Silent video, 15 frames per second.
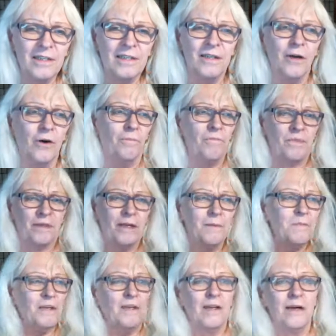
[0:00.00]

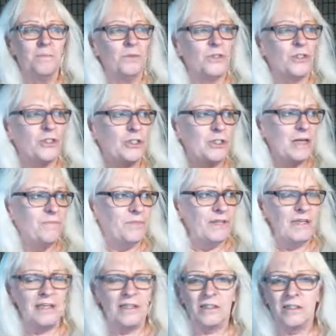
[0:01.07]
Come in and help us shape
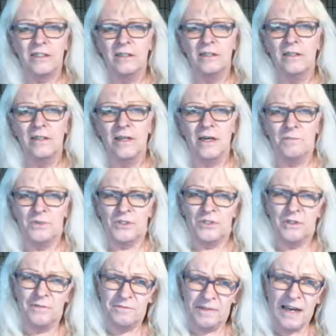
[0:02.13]
things. Help us
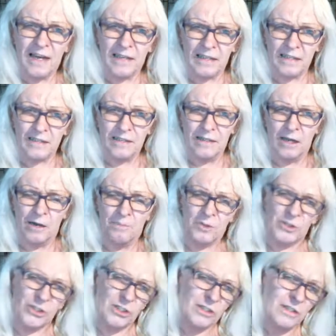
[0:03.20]
define it. Help
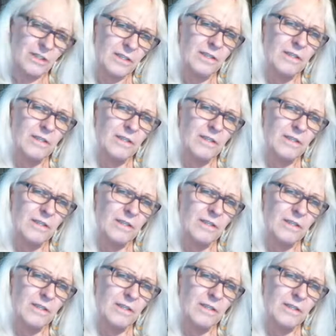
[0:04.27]
us